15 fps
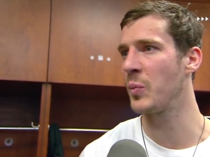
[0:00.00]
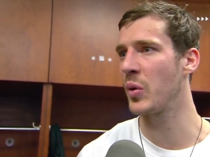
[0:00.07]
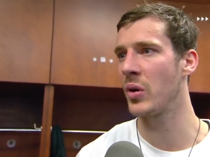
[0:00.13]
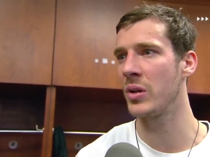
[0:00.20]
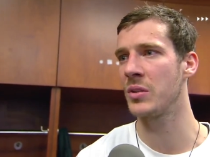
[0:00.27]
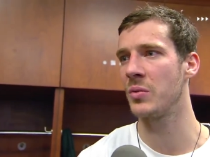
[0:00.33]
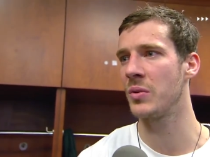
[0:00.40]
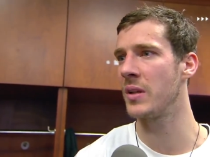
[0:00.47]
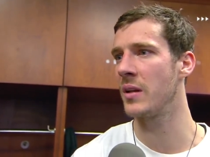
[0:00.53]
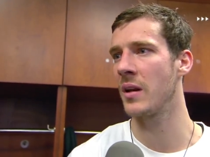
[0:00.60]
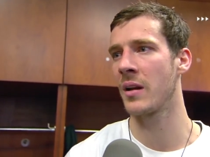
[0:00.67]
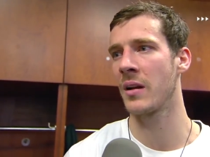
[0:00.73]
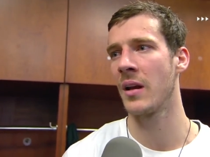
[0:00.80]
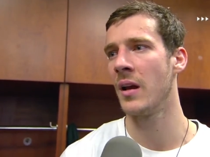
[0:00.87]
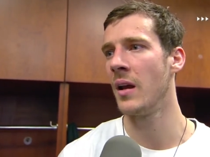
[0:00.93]
points. We
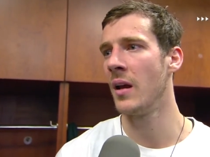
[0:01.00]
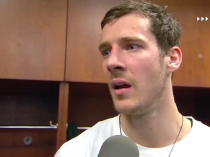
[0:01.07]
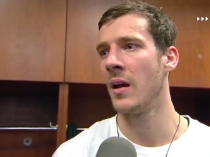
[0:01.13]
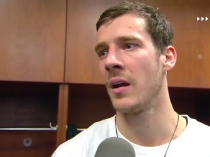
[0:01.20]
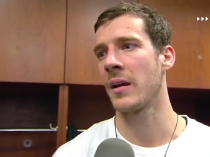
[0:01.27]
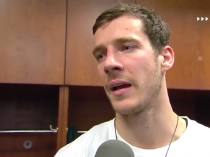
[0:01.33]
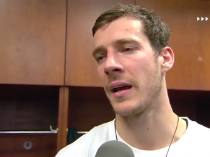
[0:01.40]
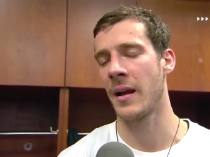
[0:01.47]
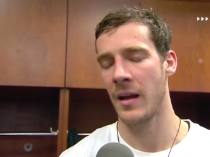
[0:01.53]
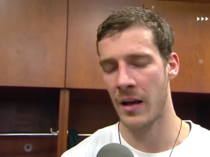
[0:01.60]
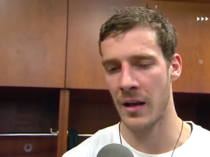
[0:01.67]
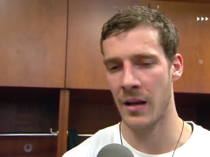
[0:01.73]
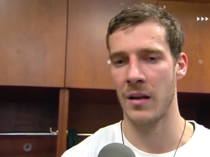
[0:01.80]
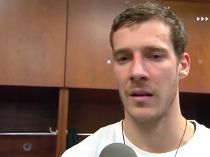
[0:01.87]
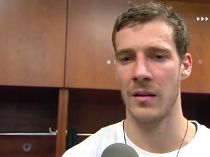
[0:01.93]
didn't hang,
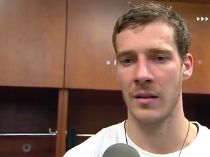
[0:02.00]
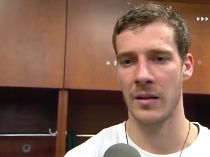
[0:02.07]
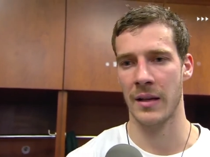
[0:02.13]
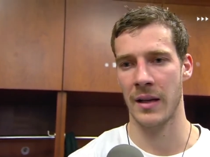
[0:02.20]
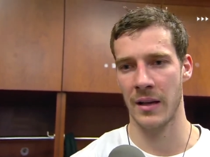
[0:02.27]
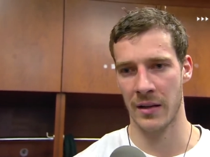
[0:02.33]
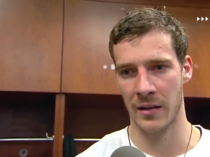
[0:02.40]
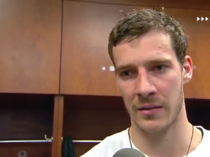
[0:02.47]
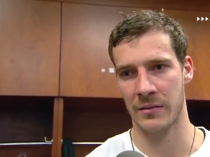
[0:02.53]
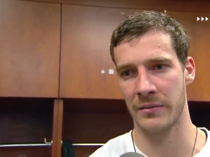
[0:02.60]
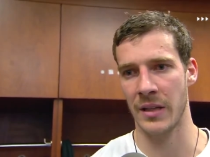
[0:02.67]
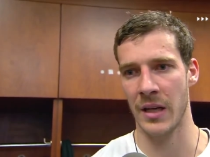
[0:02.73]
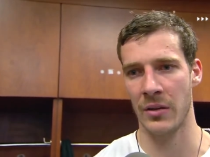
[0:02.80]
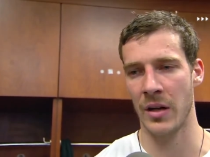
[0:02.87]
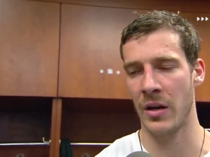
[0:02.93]
uh, hang
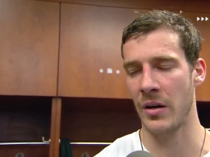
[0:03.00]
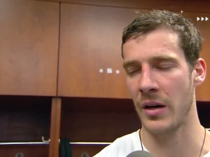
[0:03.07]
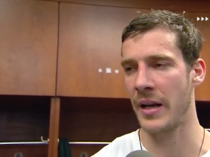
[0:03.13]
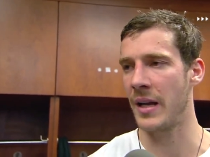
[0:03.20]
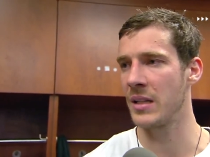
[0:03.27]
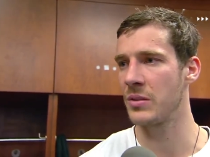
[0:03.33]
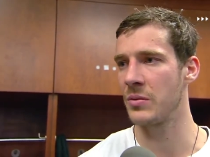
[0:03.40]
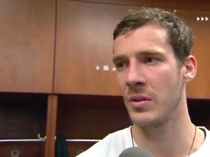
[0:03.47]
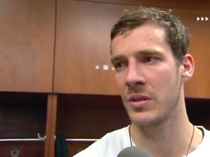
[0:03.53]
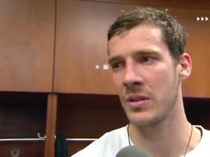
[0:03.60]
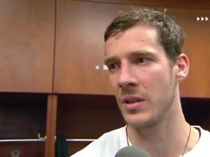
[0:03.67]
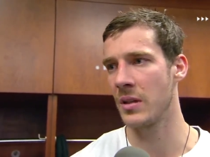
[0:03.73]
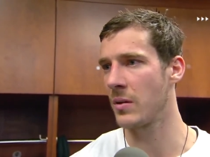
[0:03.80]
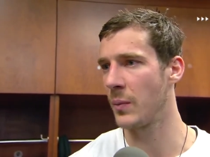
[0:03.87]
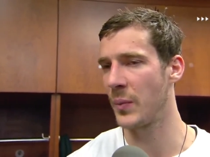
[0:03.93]
down our heads. We were
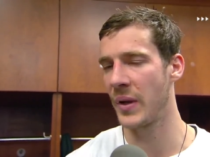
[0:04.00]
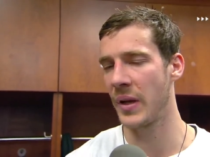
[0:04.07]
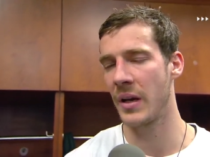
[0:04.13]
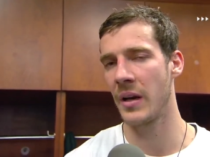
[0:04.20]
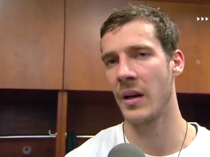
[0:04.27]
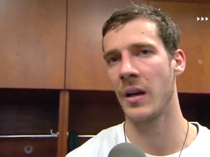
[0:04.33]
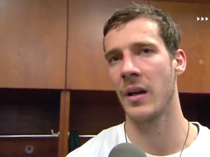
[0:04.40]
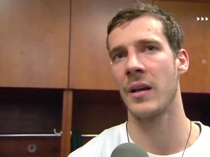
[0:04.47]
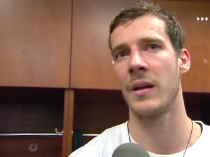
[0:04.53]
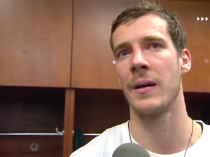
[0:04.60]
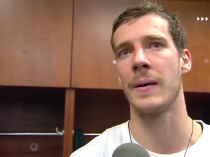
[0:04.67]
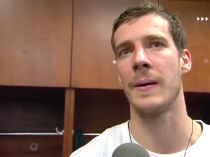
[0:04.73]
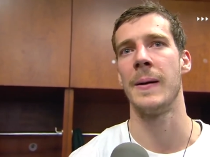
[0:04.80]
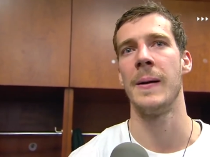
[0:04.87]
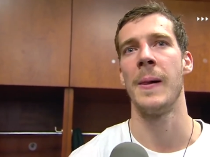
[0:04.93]
still competing. And
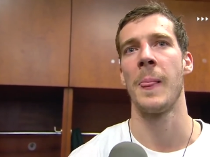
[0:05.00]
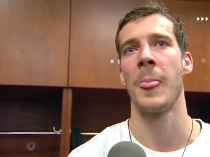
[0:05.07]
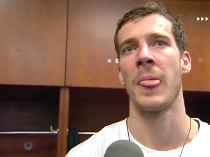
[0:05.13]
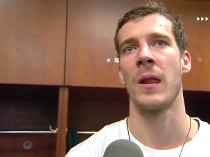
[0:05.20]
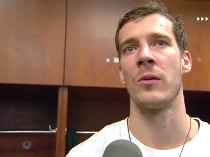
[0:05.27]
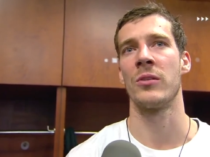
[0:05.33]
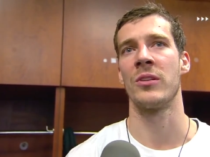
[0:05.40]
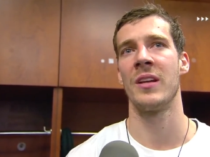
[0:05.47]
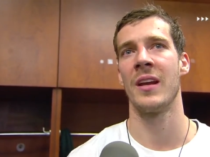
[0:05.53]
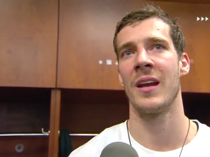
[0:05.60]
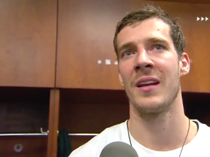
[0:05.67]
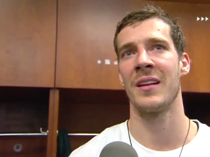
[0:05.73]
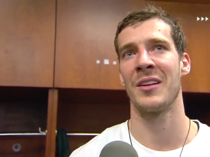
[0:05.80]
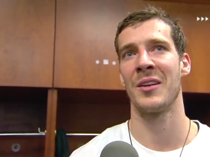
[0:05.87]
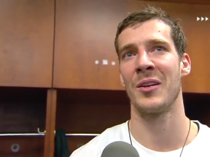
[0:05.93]
uh, on the
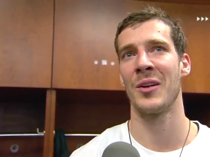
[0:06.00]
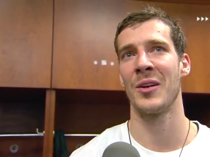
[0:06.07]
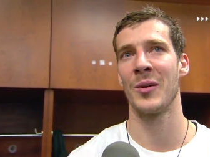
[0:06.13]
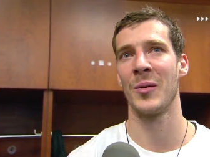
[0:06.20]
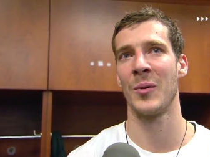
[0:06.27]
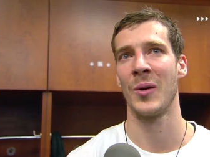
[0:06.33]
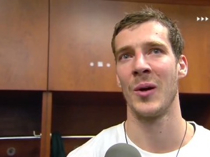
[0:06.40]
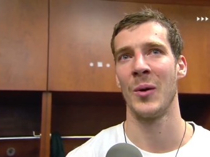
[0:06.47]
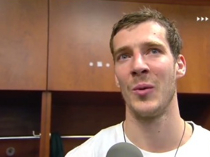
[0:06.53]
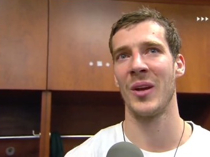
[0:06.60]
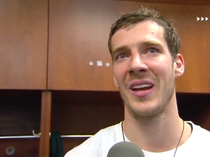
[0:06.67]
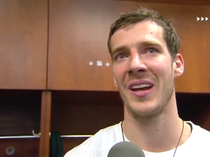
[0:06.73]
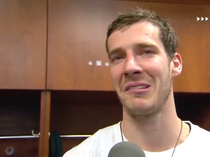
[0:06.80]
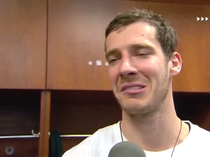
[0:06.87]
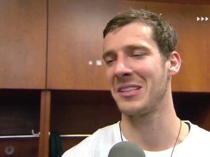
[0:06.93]
end, you know, we
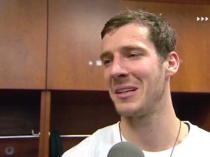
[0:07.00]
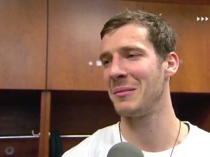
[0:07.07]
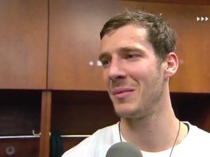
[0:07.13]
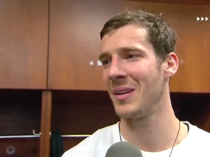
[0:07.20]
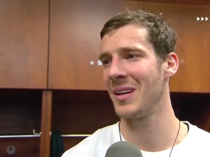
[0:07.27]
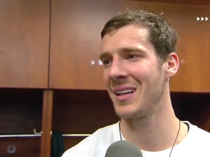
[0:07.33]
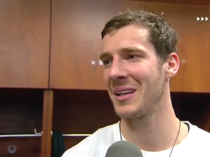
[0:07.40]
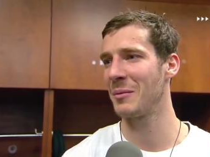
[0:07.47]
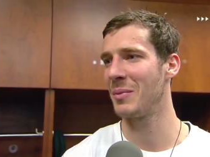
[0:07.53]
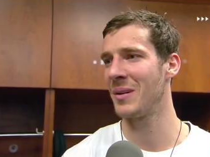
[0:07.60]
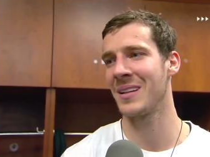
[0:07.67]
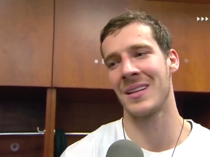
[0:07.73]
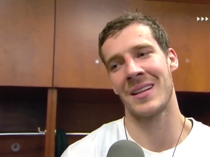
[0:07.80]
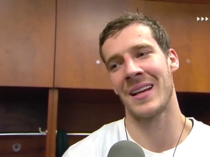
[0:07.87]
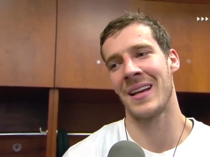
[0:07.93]
have some luck,
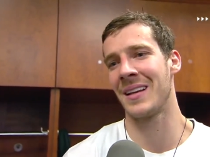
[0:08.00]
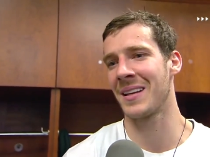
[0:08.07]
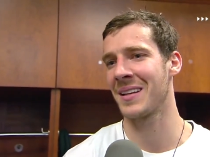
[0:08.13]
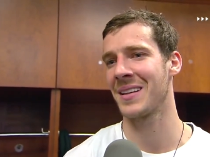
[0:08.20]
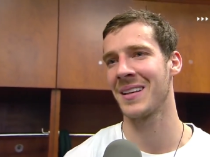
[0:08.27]
but, hey,